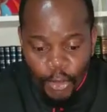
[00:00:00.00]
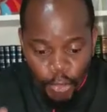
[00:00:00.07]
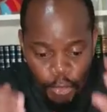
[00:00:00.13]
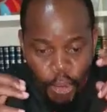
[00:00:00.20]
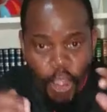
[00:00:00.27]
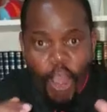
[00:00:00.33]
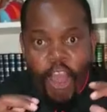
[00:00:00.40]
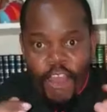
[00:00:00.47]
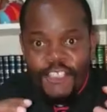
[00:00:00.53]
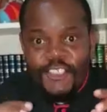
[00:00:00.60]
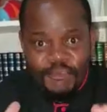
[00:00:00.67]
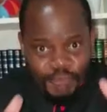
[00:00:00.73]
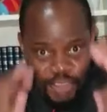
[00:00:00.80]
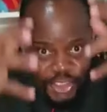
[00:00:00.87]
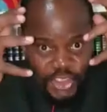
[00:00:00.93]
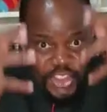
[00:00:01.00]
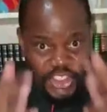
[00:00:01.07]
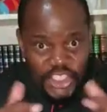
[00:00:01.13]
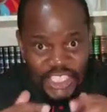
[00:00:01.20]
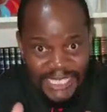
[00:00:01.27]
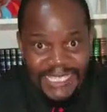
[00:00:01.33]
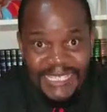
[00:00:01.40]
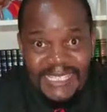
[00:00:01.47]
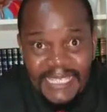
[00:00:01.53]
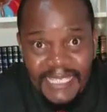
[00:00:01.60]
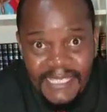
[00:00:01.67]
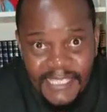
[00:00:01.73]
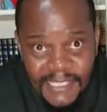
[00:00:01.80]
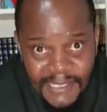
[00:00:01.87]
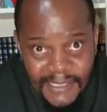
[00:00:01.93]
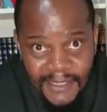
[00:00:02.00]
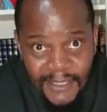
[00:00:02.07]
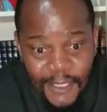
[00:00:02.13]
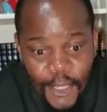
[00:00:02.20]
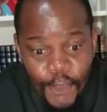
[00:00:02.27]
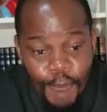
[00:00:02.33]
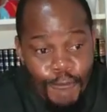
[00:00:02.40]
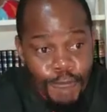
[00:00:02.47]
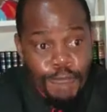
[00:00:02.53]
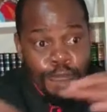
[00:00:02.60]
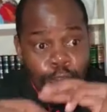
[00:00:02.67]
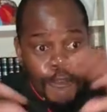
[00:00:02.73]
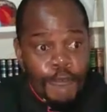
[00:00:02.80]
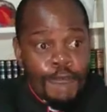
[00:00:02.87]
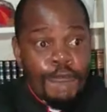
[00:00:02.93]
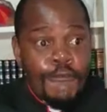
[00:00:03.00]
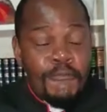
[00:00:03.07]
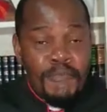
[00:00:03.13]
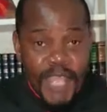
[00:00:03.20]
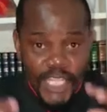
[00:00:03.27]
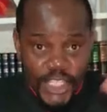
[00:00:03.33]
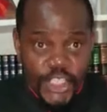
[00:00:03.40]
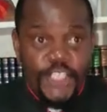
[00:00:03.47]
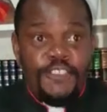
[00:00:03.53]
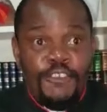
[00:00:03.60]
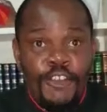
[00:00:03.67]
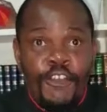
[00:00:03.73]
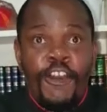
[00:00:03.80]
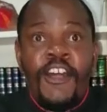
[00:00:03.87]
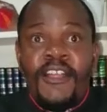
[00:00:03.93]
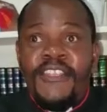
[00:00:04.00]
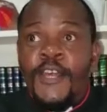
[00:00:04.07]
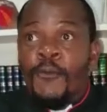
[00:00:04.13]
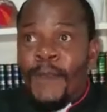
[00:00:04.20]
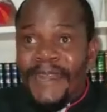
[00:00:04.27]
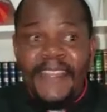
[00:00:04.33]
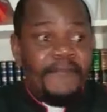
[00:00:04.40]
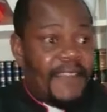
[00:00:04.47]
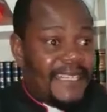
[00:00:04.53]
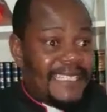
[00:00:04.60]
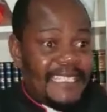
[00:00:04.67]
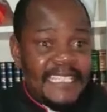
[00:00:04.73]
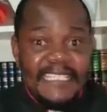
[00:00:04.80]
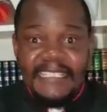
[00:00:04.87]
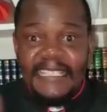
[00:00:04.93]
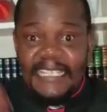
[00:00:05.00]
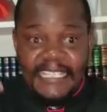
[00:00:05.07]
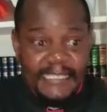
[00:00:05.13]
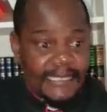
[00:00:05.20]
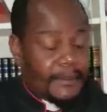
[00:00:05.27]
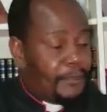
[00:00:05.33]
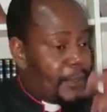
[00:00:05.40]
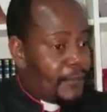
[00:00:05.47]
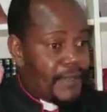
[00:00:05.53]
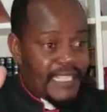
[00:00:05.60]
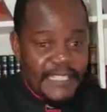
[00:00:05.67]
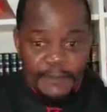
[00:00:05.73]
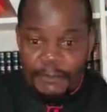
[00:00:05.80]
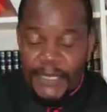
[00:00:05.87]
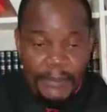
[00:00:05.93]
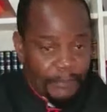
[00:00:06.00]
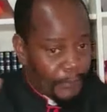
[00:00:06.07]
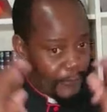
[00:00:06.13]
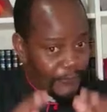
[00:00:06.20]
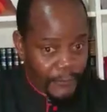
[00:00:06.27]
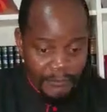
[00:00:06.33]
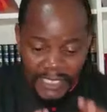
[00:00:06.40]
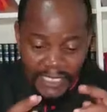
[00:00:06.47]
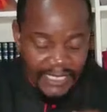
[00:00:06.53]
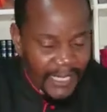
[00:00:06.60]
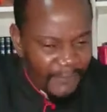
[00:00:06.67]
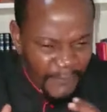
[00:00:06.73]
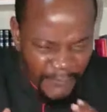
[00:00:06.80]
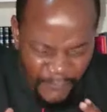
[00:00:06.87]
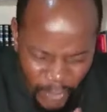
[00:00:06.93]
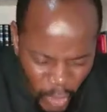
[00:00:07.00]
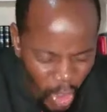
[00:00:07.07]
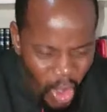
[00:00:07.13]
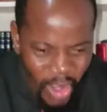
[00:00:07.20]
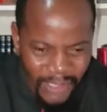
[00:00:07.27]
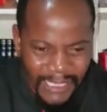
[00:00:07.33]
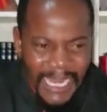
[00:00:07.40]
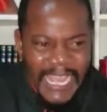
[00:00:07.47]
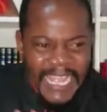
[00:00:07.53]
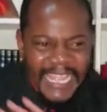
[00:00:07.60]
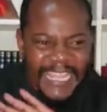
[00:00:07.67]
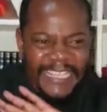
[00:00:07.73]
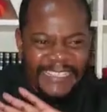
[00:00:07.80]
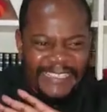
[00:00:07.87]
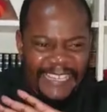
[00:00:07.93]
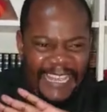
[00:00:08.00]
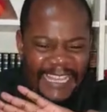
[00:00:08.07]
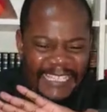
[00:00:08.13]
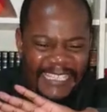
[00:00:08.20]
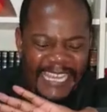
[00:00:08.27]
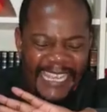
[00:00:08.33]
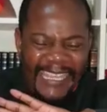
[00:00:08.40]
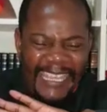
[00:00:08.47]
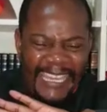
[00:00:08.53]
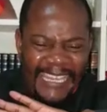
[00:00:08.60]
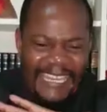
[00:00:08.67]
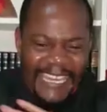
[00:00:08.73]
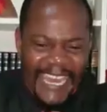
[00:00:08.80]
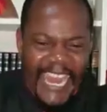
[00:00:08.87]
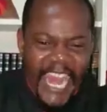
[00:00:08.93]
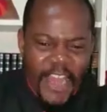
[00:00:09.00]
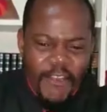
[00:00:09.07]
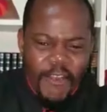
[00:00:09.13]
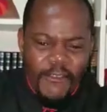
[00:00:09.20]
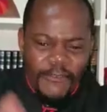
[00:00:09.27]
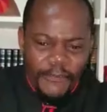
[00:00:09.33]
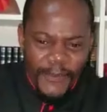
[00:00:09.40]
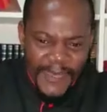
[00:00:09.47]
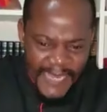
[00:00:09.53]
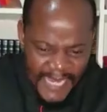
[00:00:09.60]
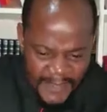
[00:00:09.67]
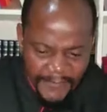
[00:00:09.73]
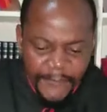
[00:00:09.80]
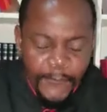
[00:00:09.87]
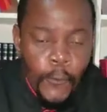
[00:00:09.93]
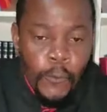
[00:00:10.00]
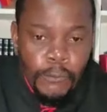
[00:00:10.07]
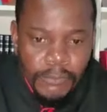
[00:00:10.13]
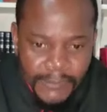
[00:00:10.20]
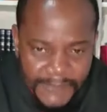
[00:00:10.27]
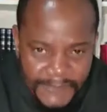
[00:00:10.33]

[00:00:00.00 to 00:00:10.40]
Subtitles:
God, this Jesus, who made sure that whatever it is that separates people from the love of God is taken care of in full.